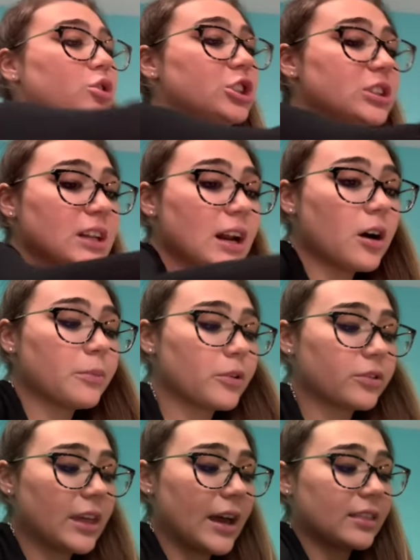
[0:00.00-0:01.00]
she's going to help me
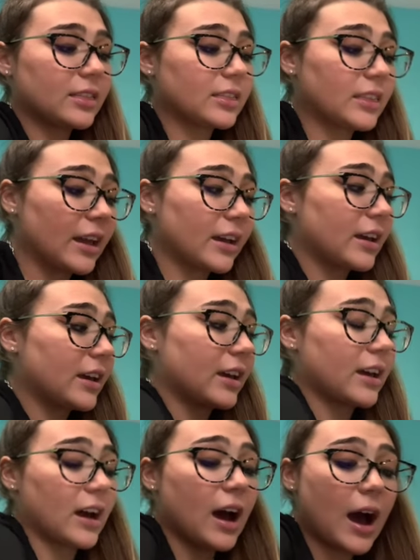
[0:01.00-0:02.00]
with that, thank
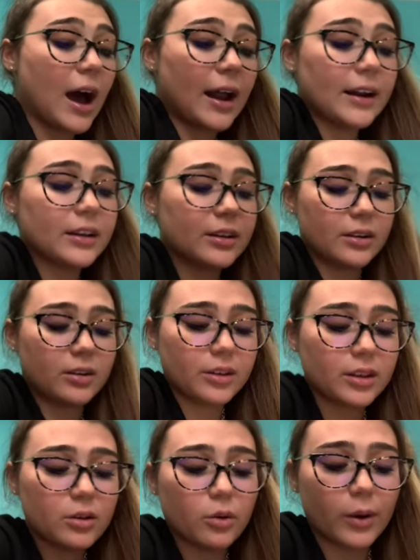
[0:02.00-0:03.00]
God.
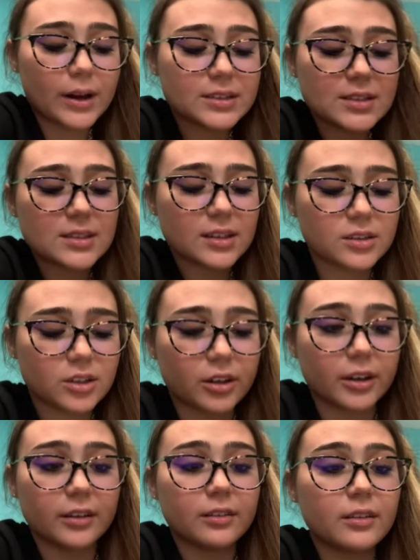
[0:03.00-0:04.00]
Ew, why is this like
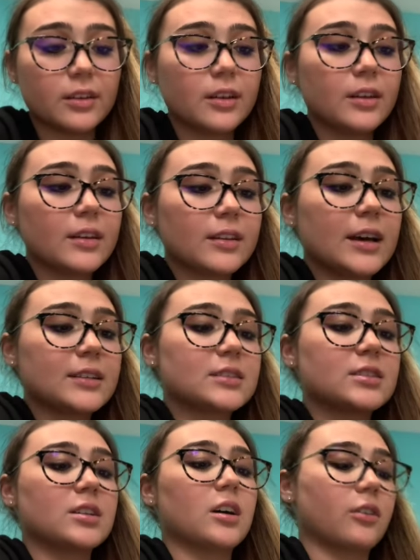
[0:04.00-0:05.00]
dirty?
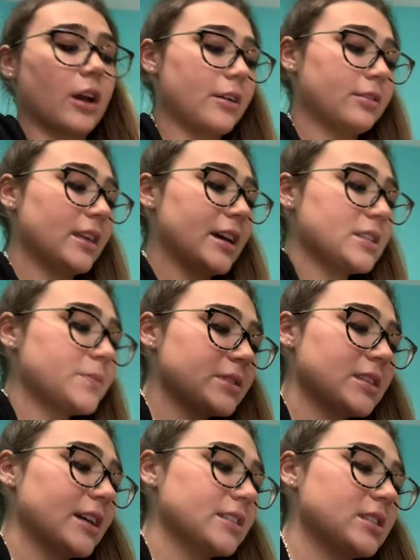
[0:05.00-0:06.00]
That's, okay, that's
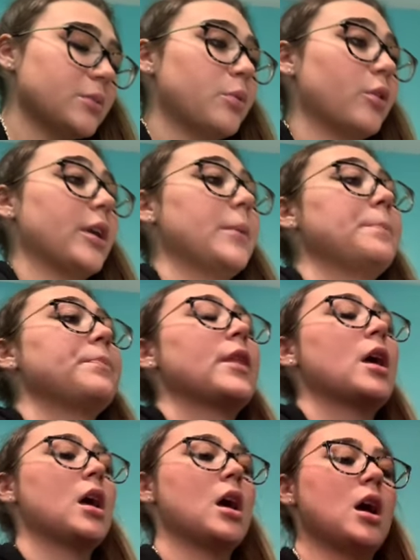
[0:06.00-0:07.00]
besides the point.
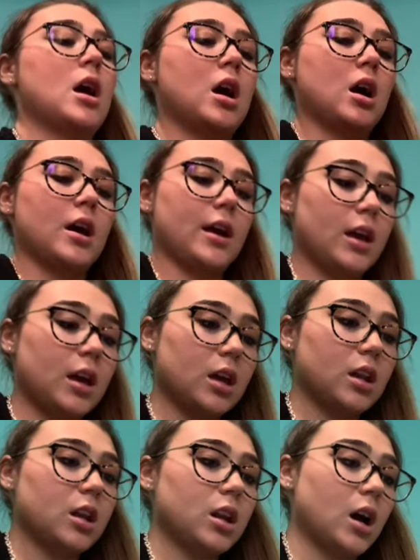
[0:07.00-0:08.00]

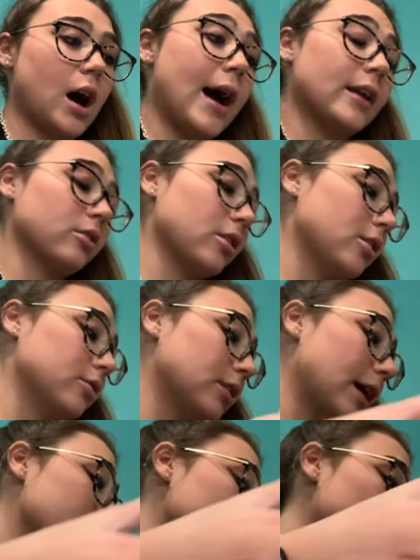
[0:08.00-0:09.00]
And I don't know,
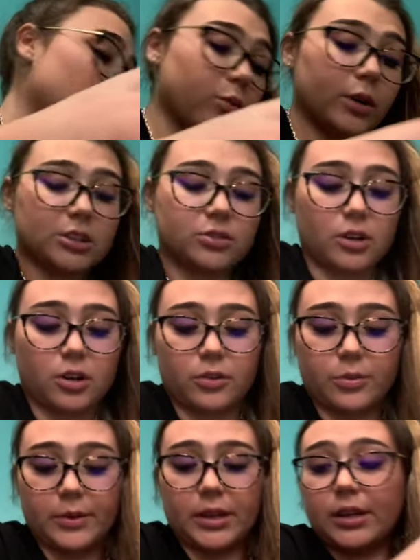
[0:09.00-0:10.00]
I don't know what's wrong
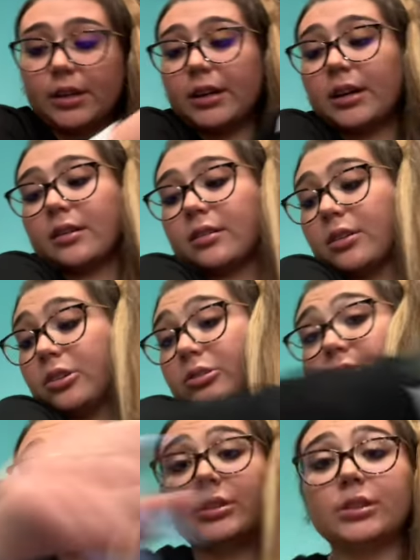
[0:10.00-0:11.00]
with me. I don't
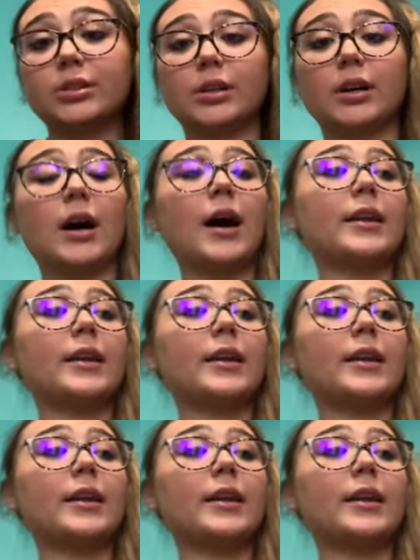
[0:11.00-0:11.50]
know, I